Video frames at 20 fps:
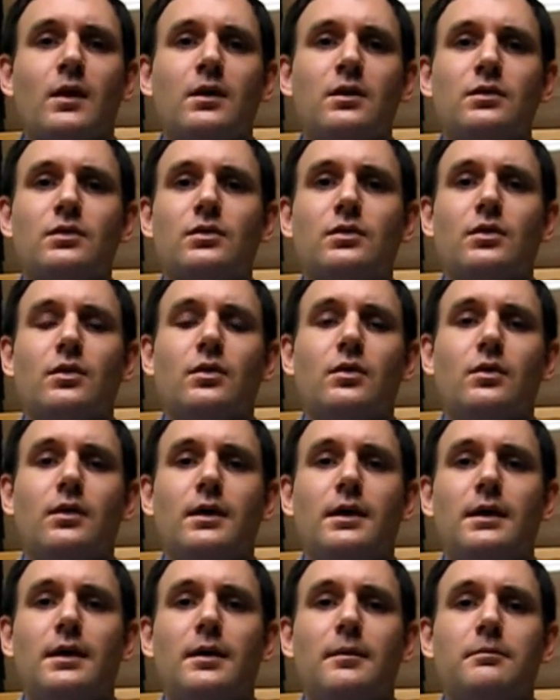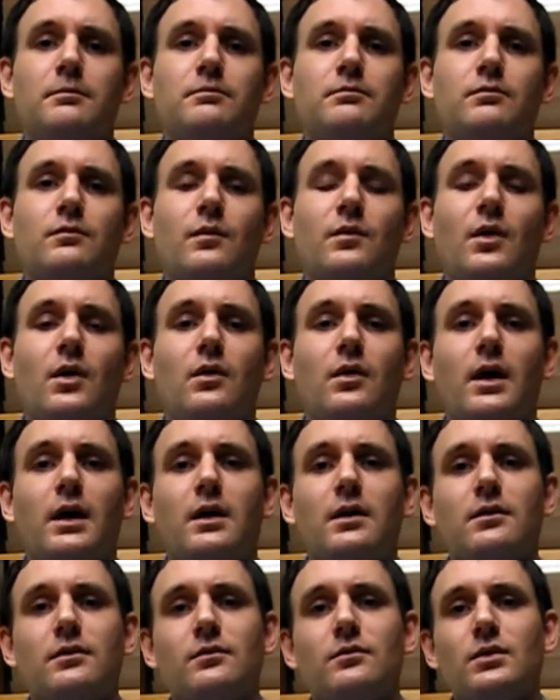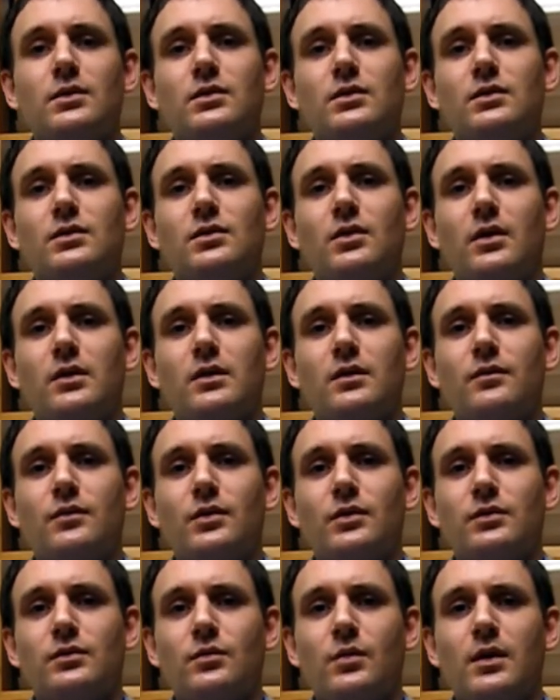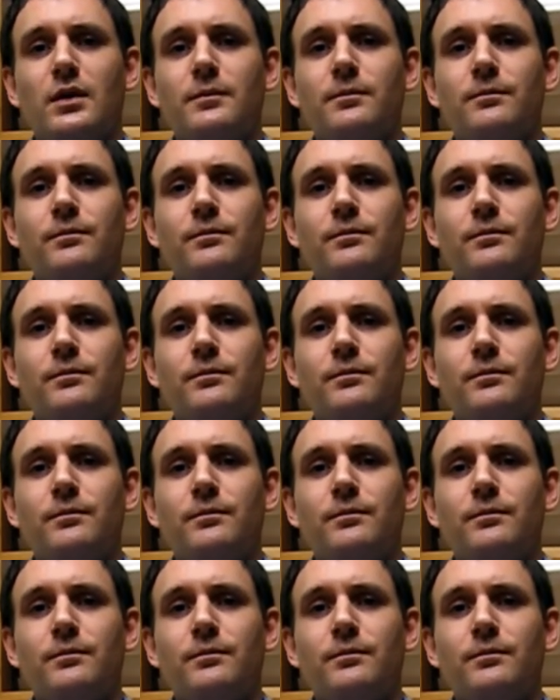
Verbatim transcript: So um, felt like we should start the first one.